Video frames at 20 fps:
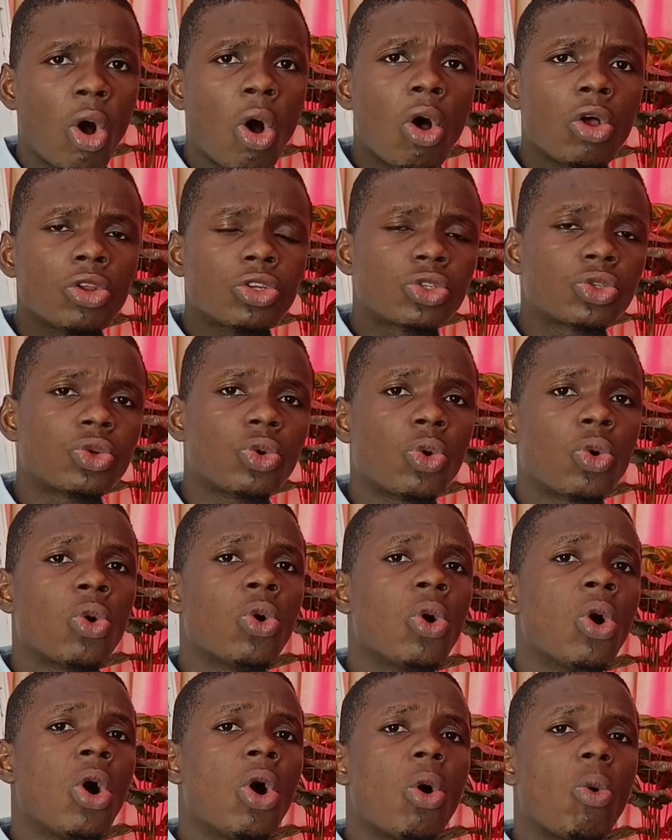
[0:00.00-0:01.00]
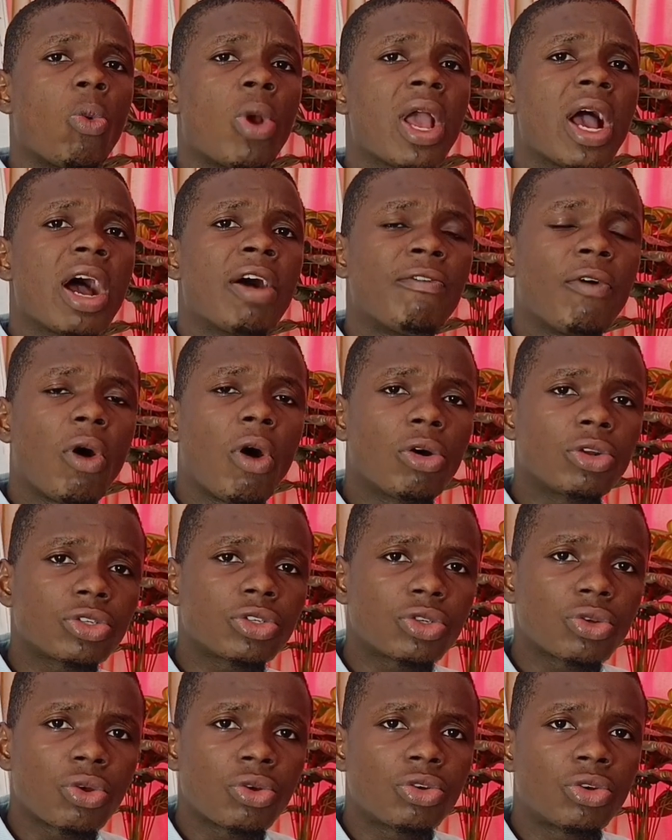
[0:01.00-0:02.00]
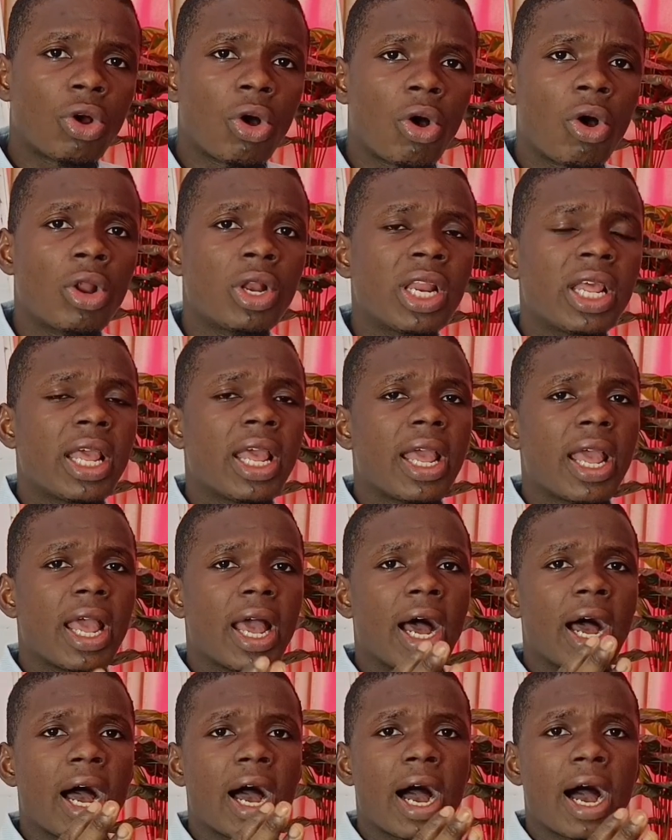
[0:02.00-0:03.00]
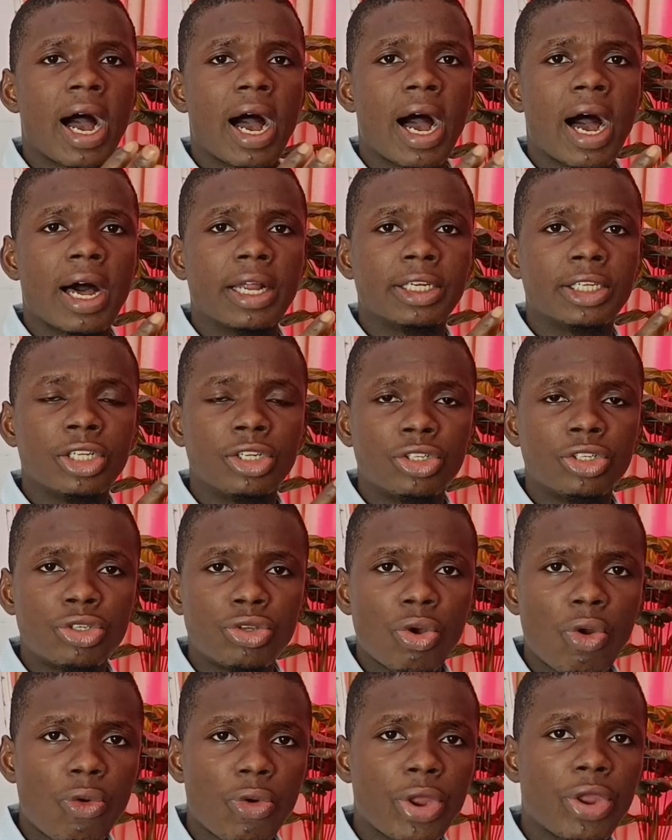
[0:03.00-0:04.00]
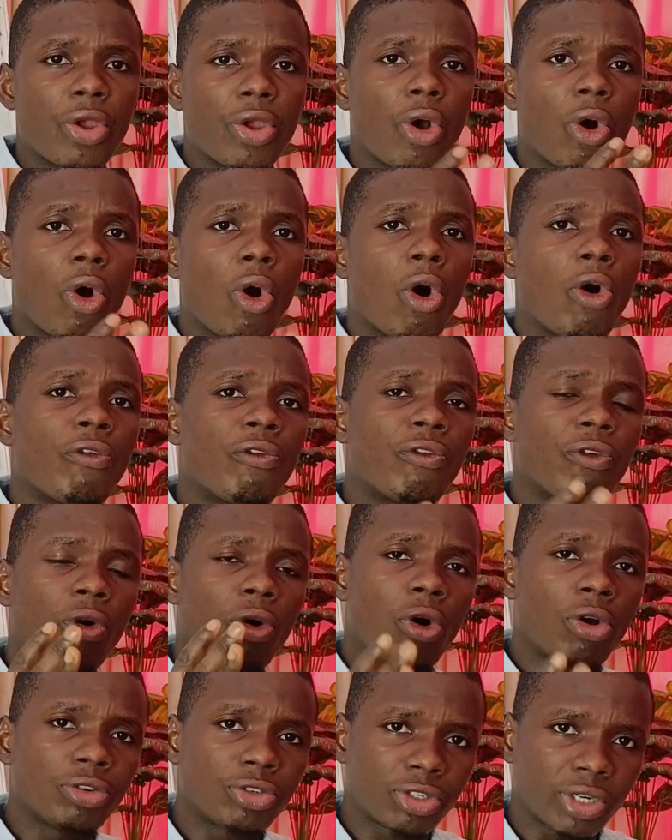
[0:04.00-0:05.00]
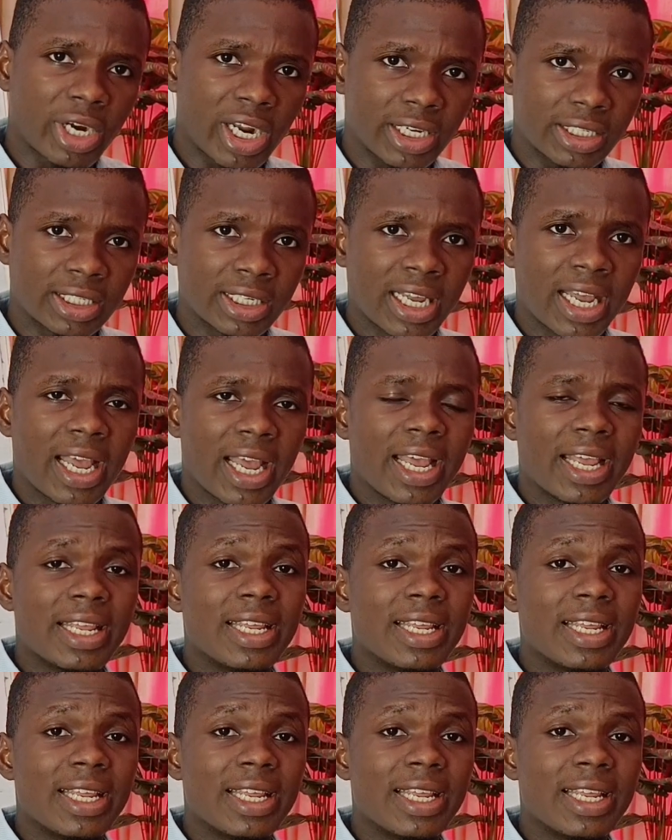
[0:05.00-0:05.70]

Also, we have also done the theory of contrast.